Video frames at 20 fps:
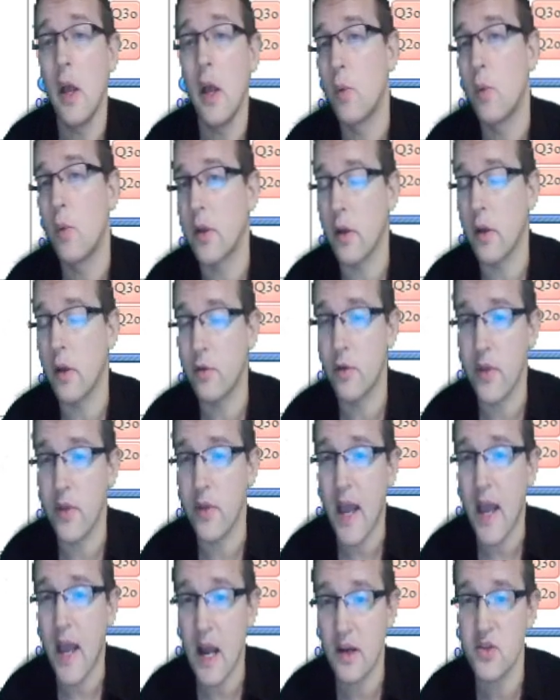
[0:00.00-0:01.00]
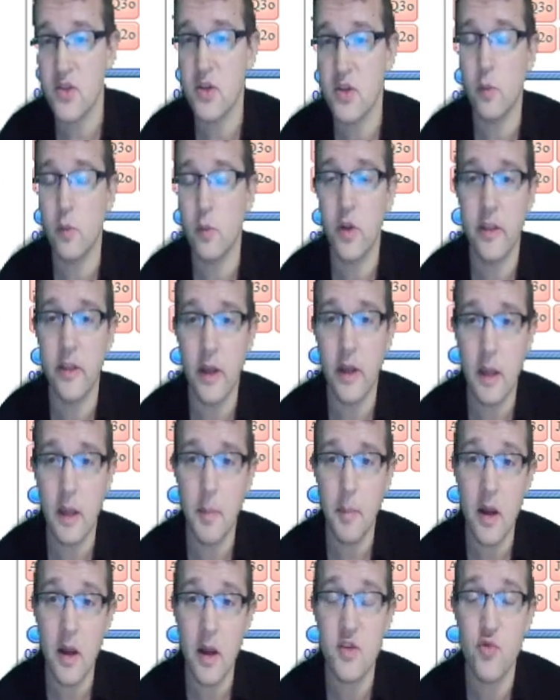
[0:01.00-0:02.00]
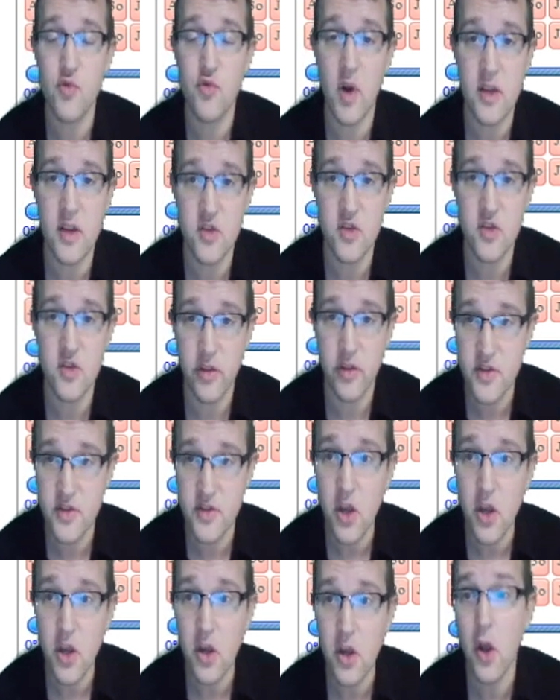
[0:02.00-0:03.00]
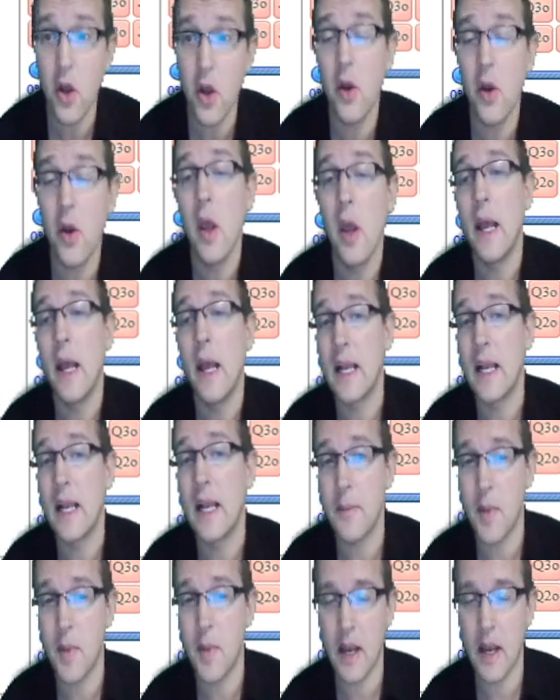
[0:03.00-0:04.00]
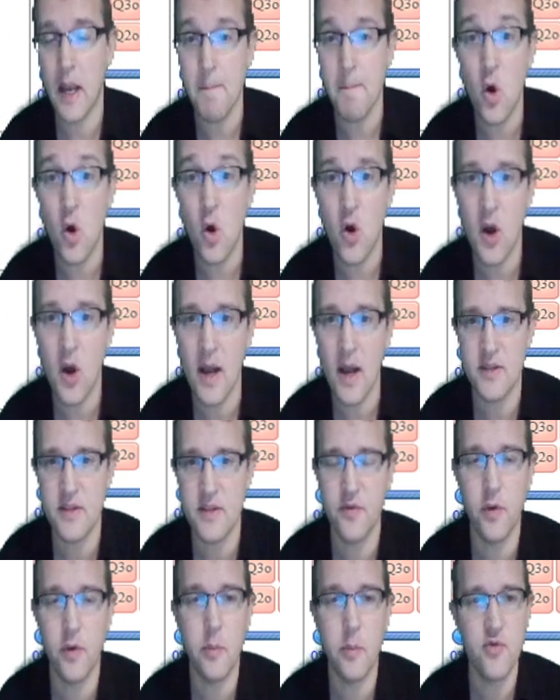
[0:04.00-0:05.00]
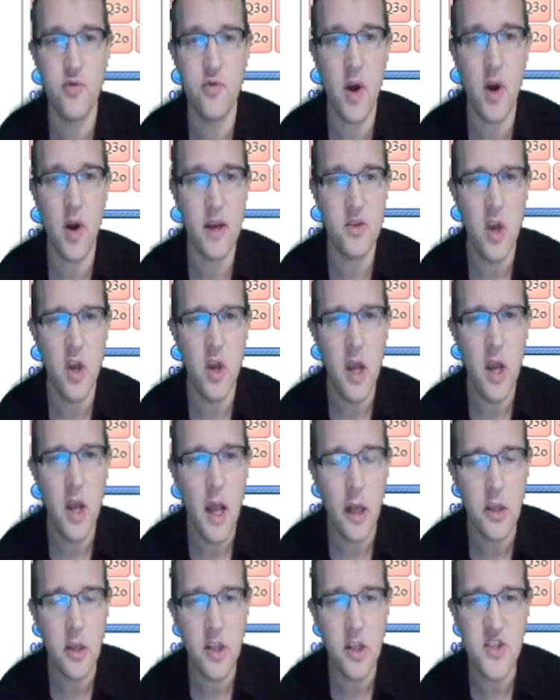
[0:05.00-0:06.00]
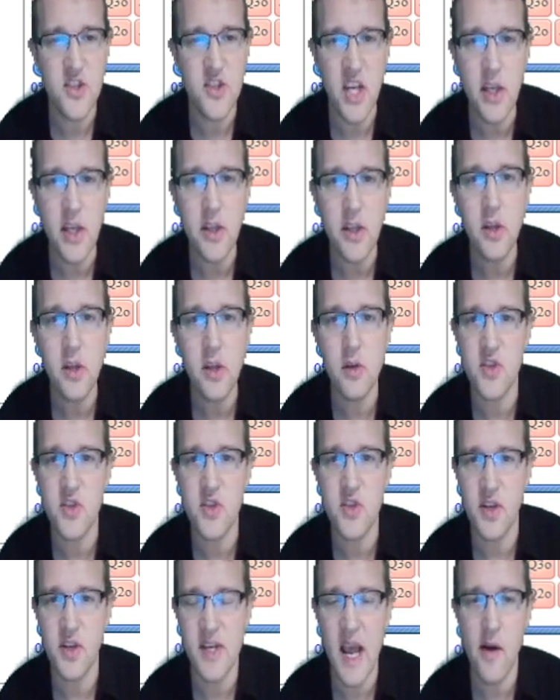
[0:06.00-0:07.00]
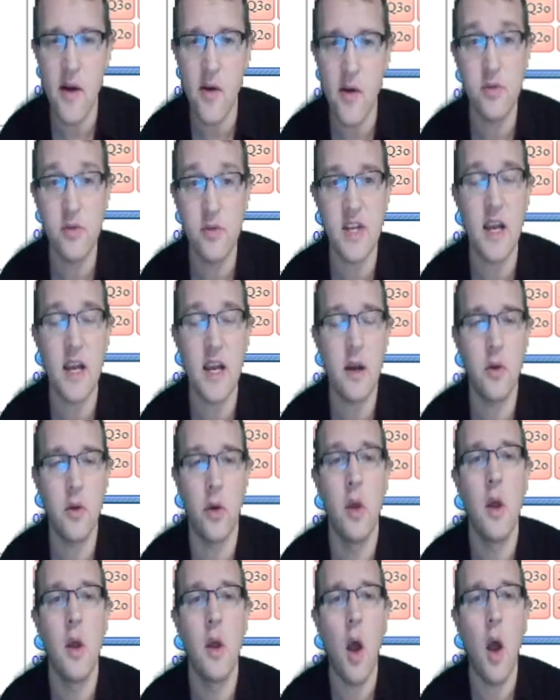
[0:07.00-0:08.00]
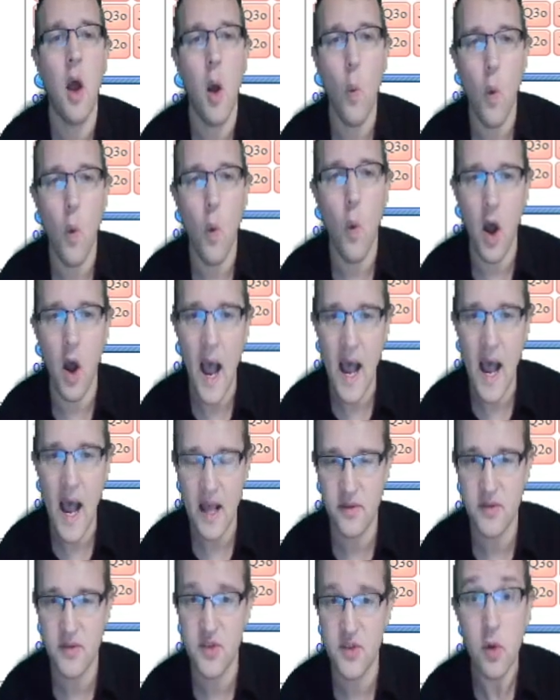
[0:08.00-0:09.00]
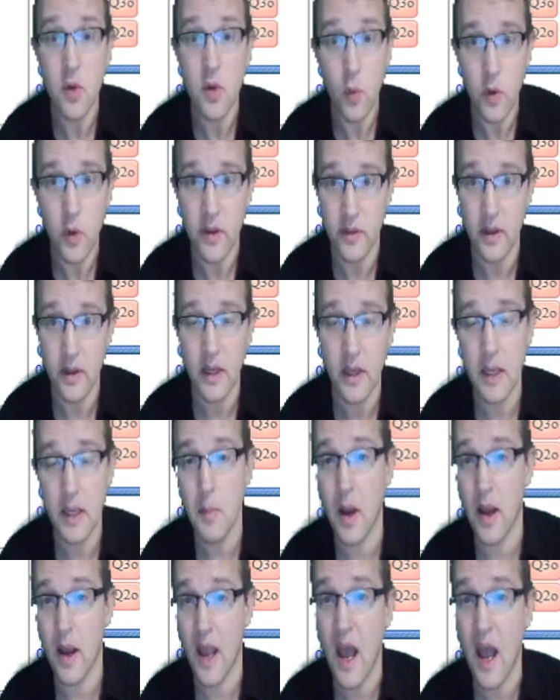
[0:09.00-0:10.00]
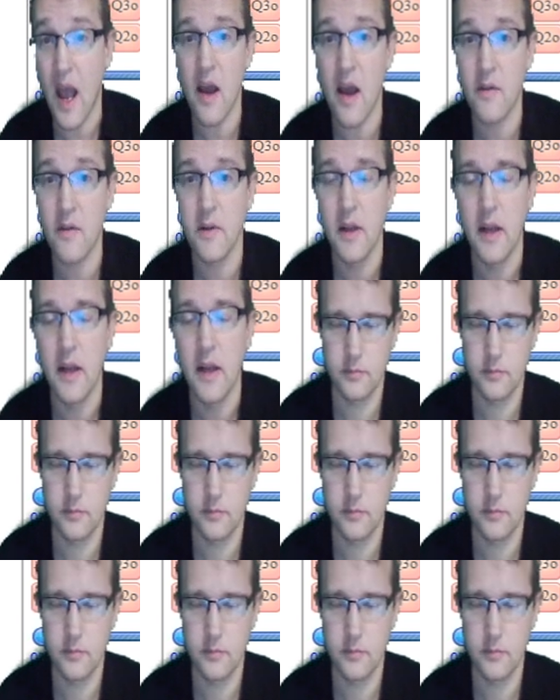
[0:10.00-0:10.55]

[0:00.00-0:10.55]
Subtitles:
We'd go through the action. We'd think about his range on the turn, eliminate more hands from his range, and continue to narrow down on what hands we think he might have.